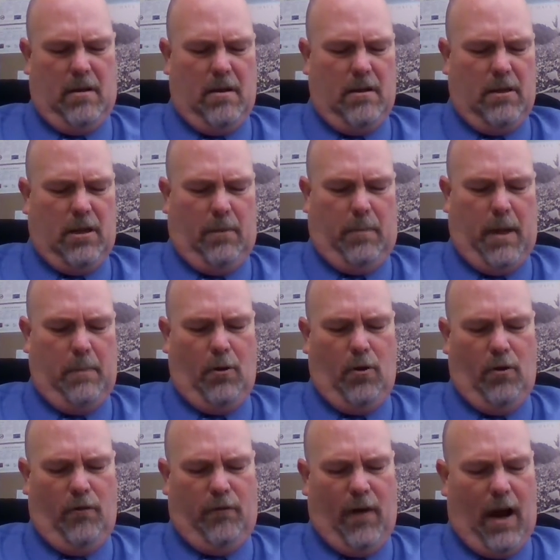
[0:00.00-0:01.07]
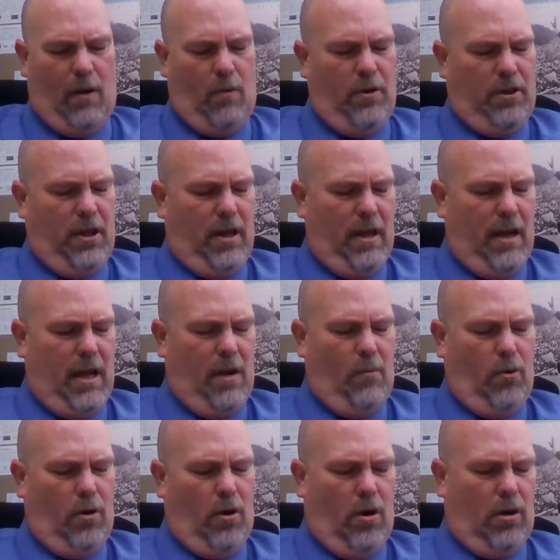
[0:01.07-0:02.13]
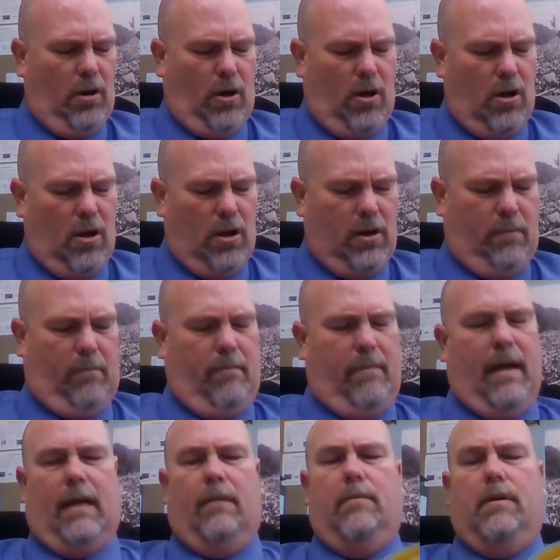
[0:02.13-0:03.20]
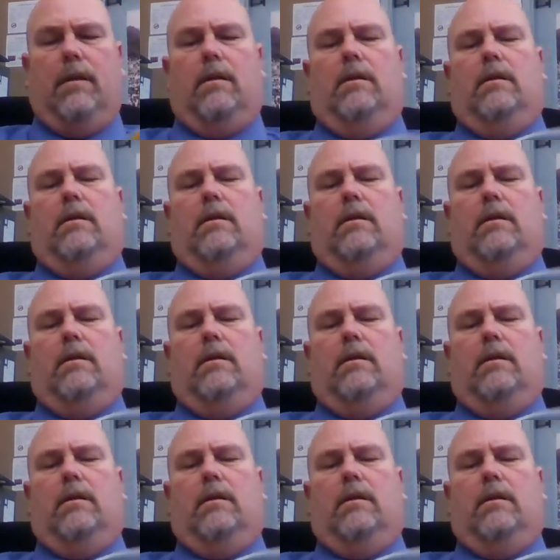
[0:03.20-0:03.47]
The people who fought with him were called Maccabees.